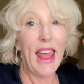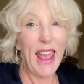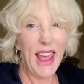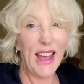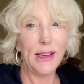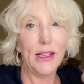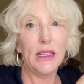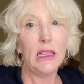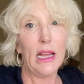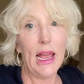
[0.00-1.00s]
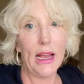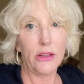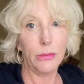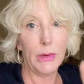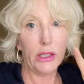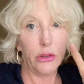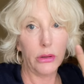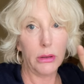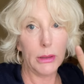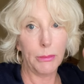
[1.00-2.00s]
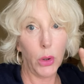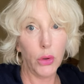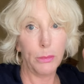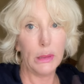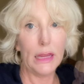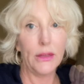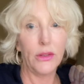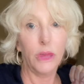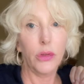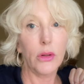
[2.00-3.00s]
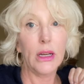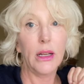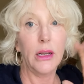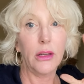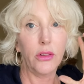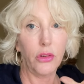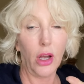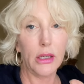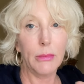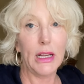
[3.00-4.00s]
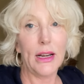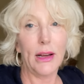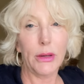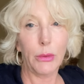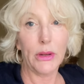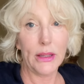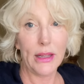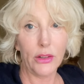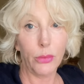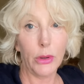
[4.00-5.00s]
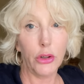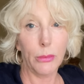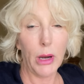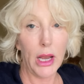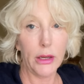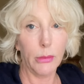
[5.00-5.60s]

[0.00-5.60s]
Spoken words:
and in the act, make sure they're in both places so that it is documented everywhere that that's what you're buying.